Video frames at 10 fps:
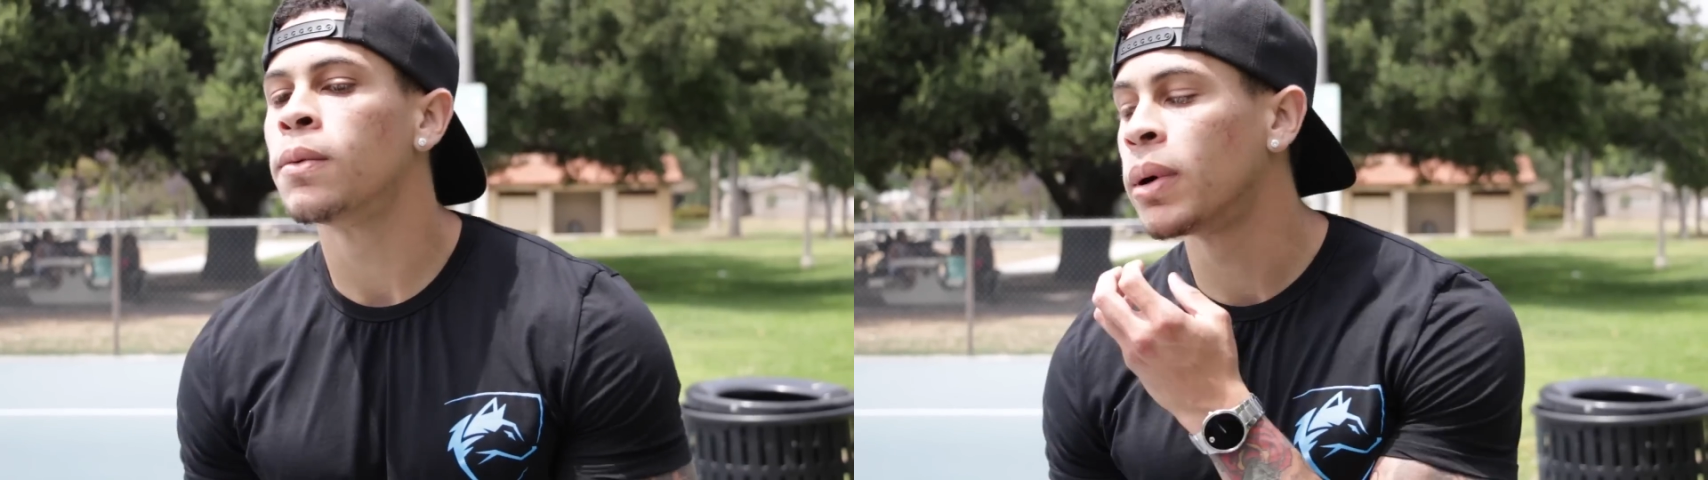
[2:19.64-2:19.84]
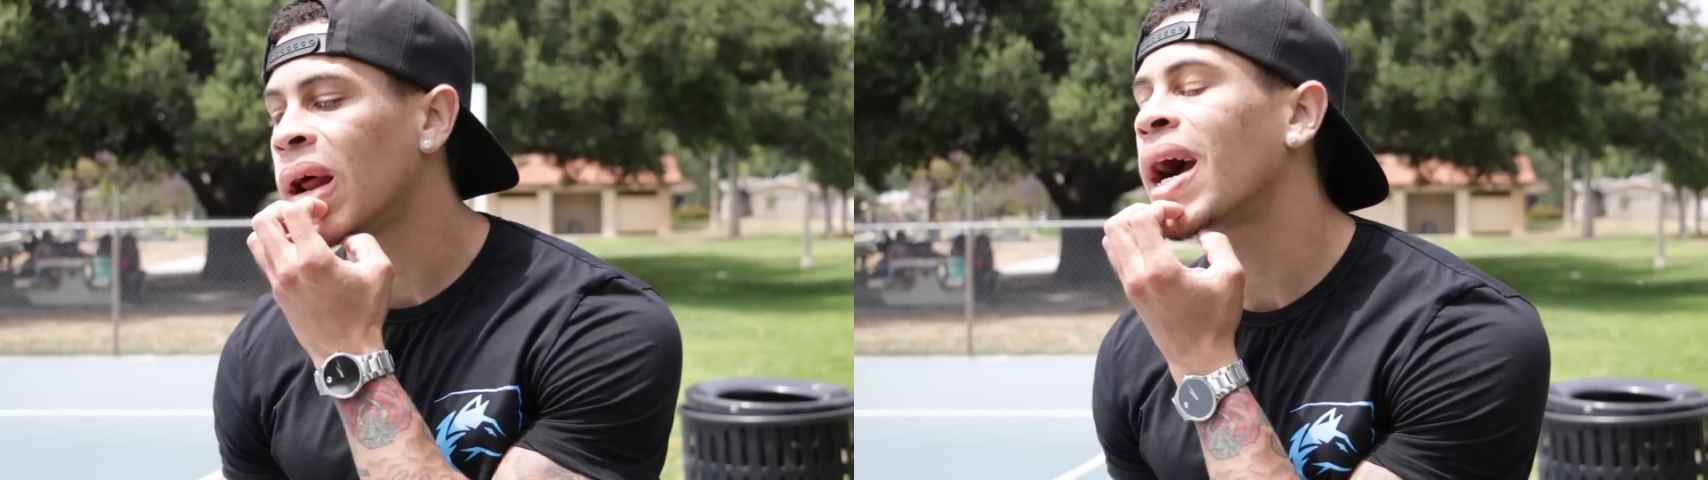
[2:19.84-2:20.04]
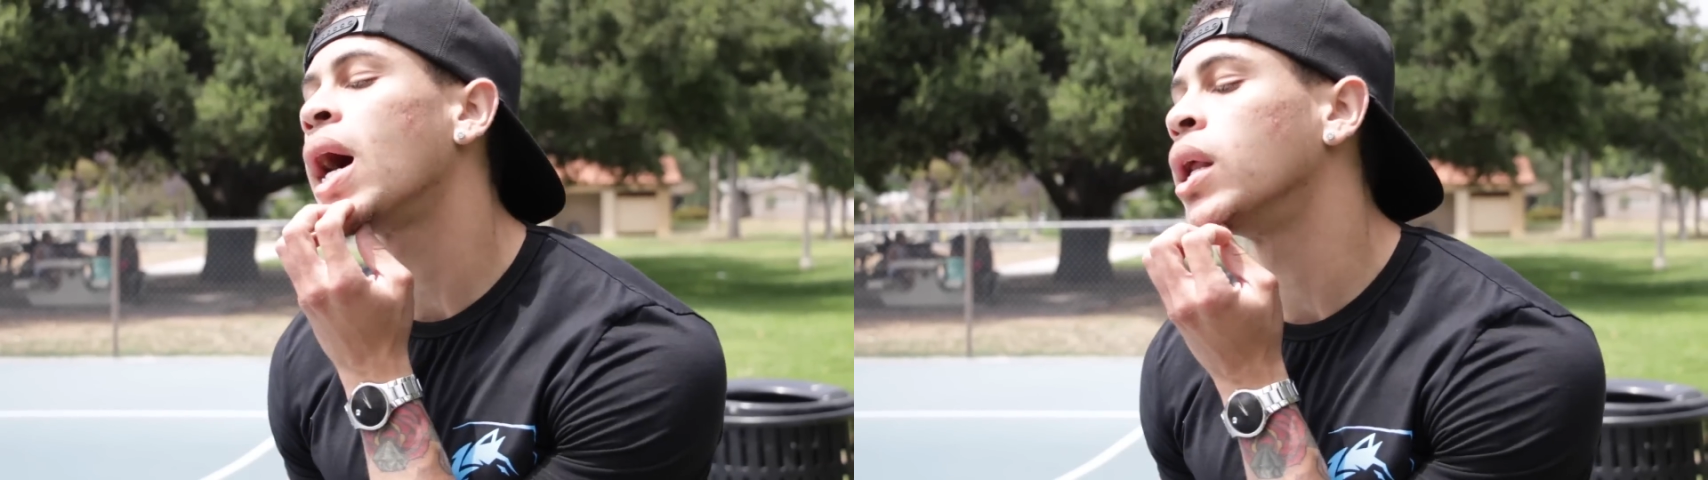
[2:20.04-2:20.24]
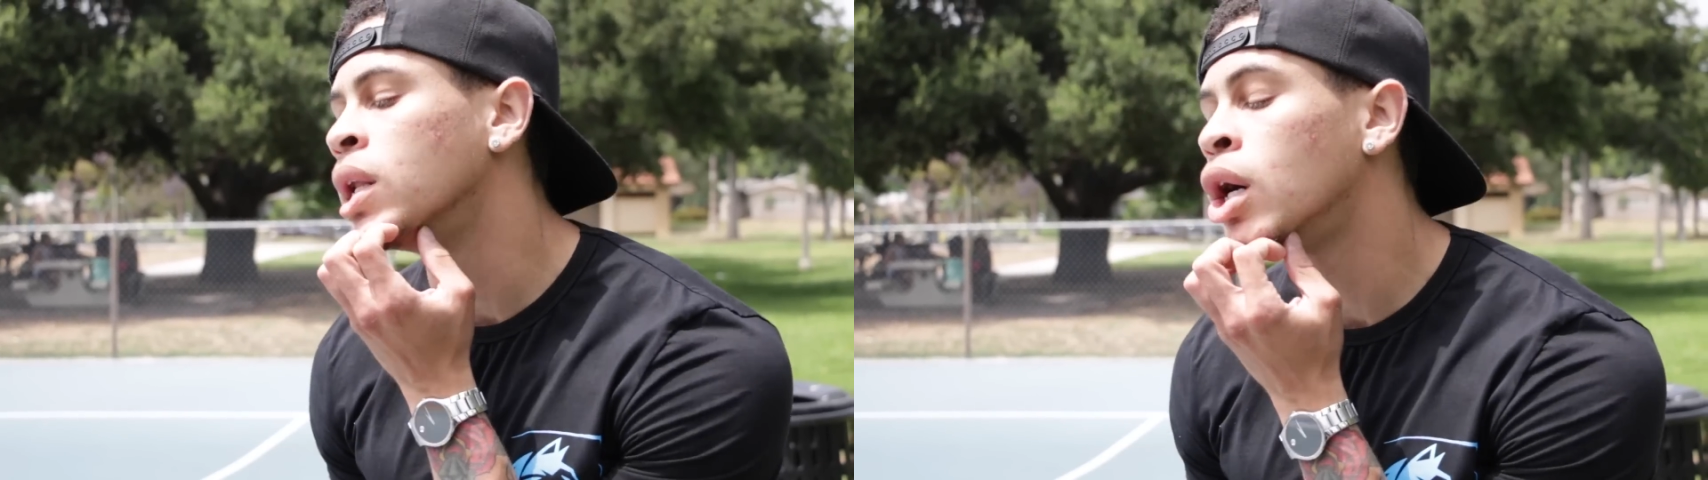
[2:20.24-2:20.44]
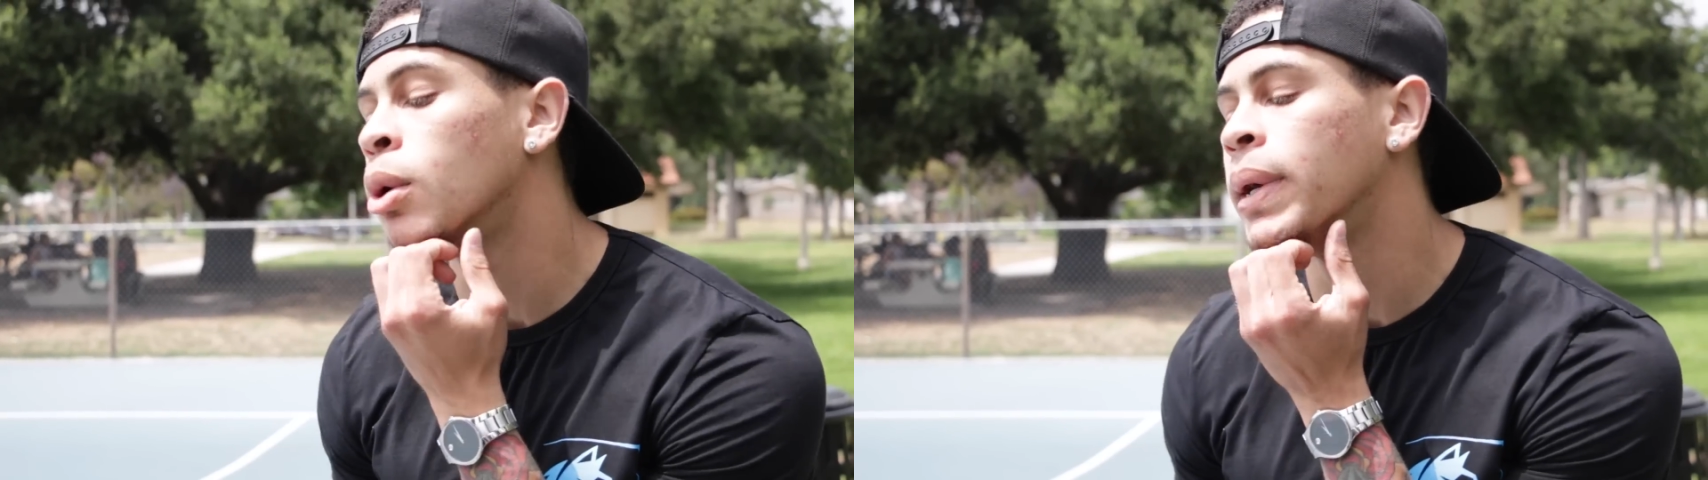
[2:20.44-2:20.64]
But I got a
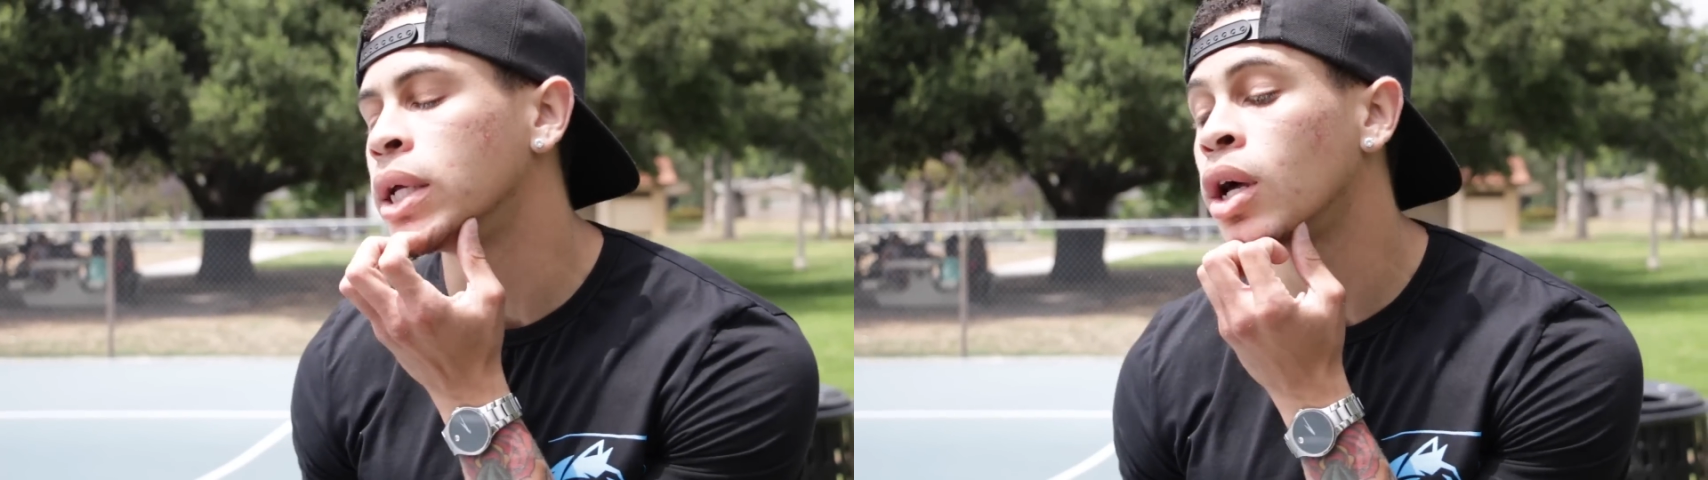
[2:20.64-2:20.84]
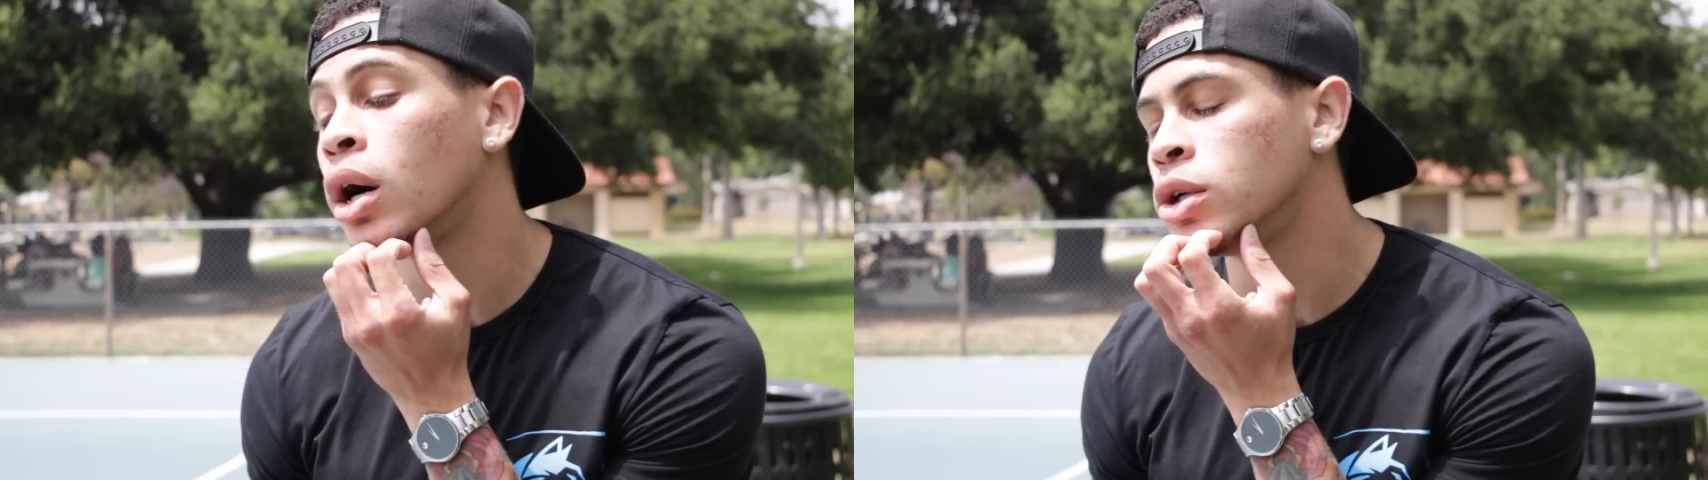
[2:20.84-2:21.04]
little bit though.